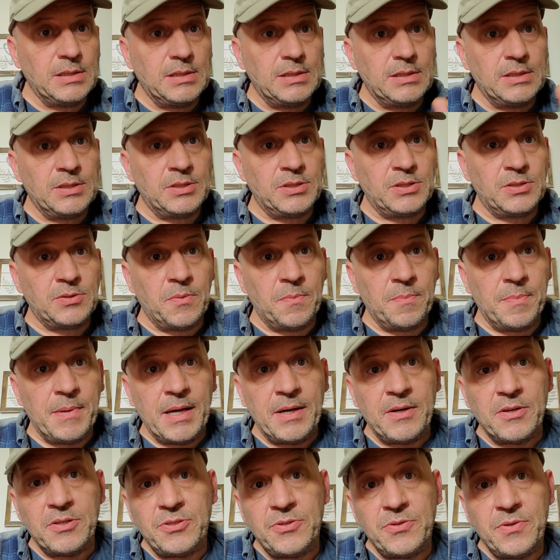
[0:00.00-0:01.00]
There's no
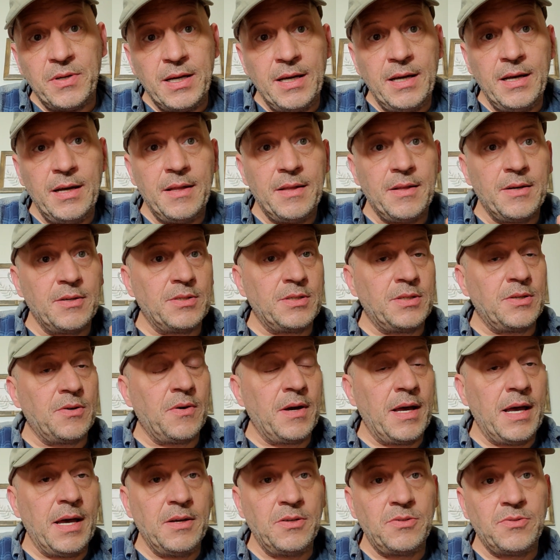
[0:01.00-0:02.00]
bigotry. There's no
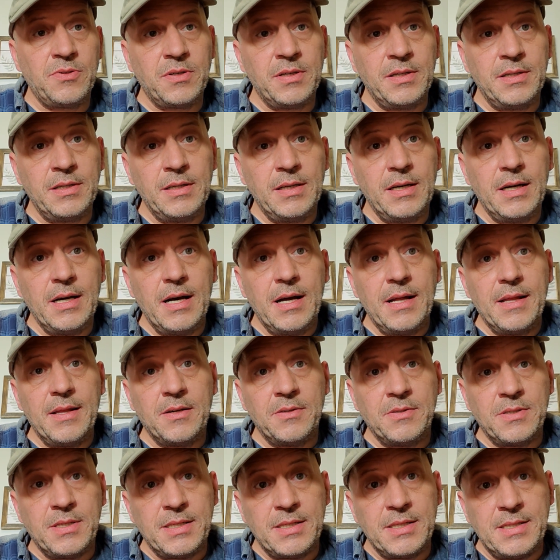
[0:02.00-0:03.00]
hatred.
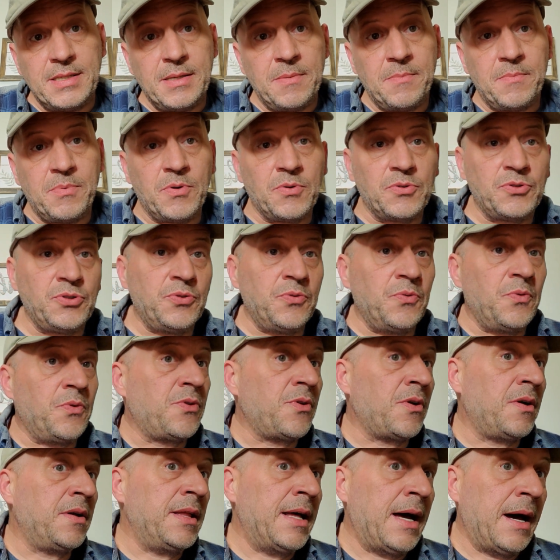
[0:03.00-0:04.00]
There's a simple truth
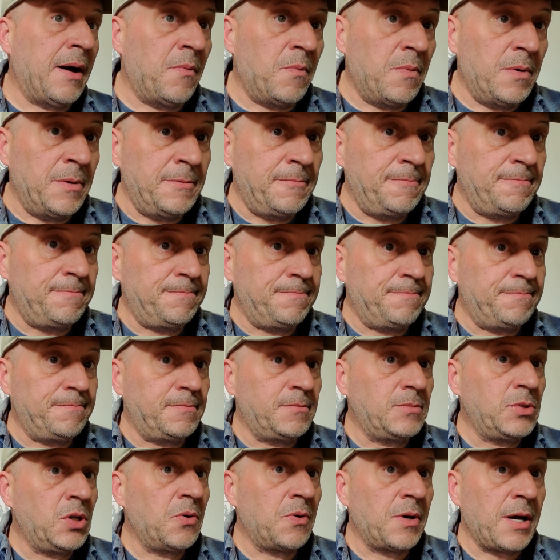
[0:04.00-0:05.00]
on that one.
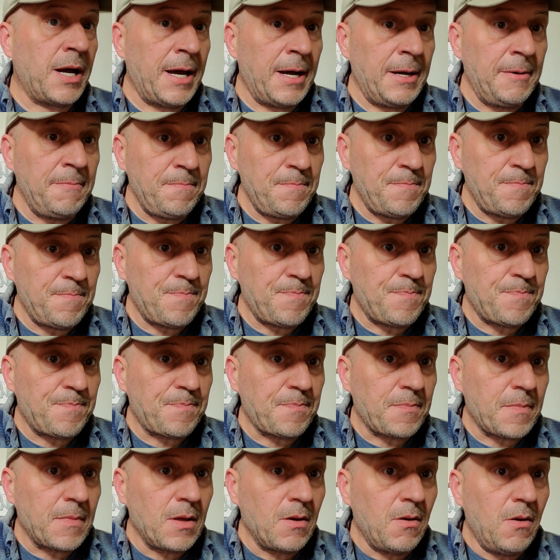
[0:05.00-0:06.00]
Okay?
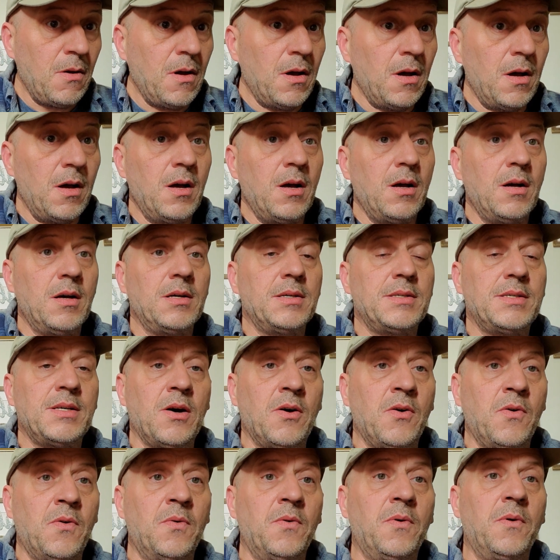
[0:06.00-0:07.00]

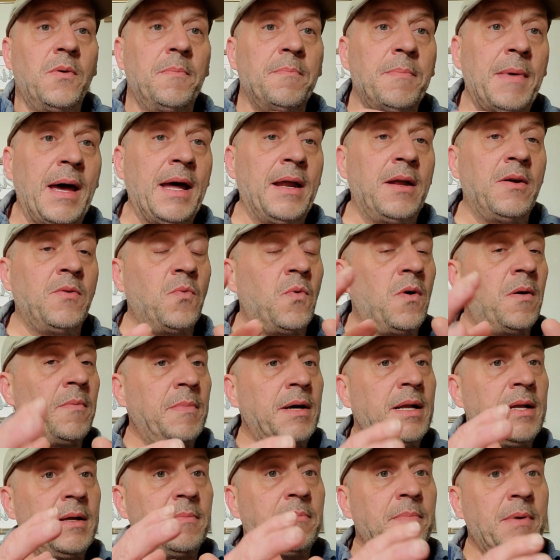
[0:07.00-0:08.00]
So, man and
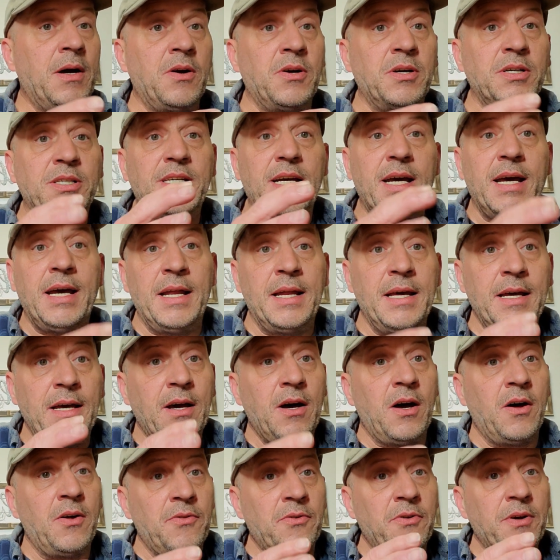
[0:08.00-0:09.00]
woman in marriage, any
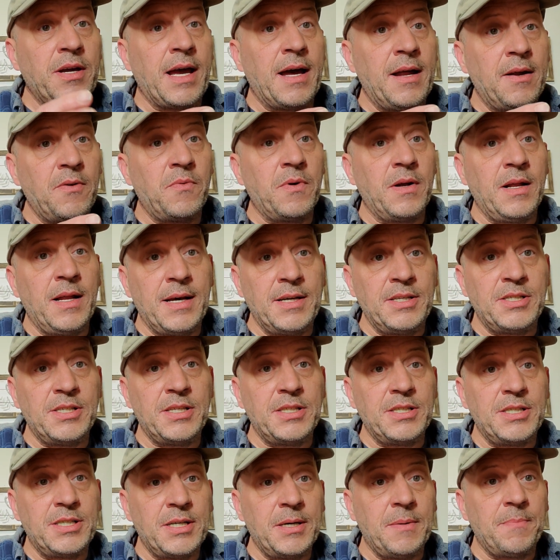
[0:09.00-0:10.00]
other kind of
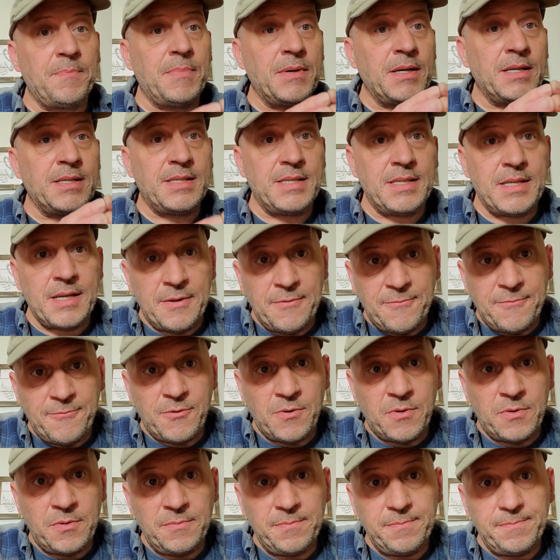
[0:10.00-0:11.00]
relationship is
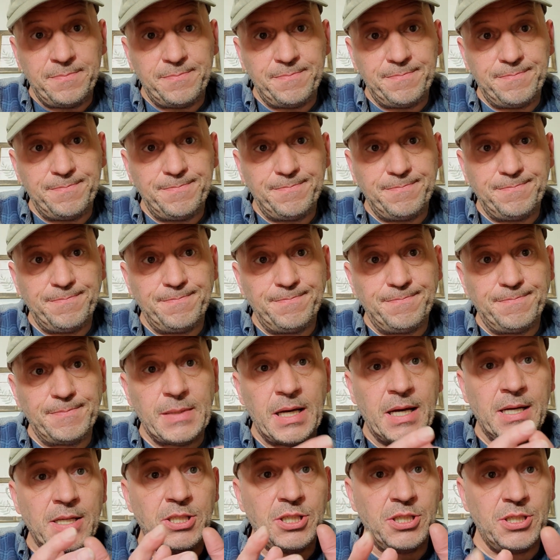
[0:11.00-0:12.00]
sinful
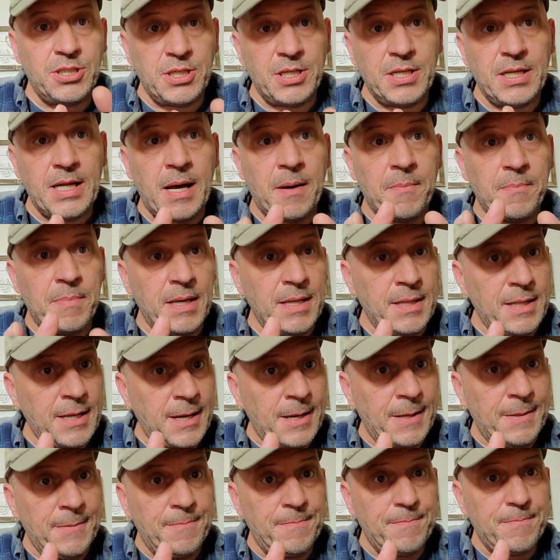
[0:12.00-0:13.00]
and should not be
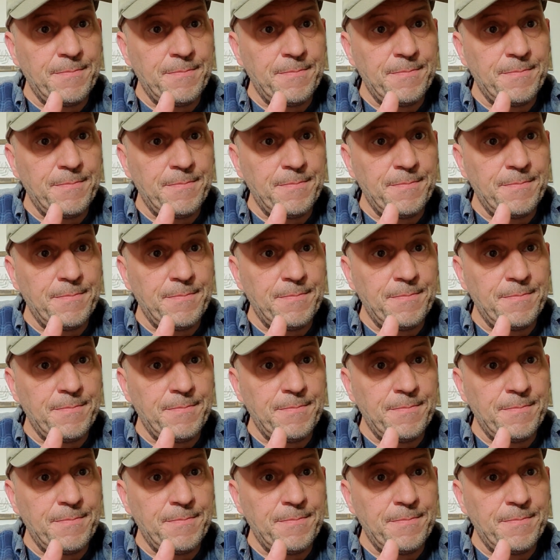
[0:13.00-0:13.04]
done.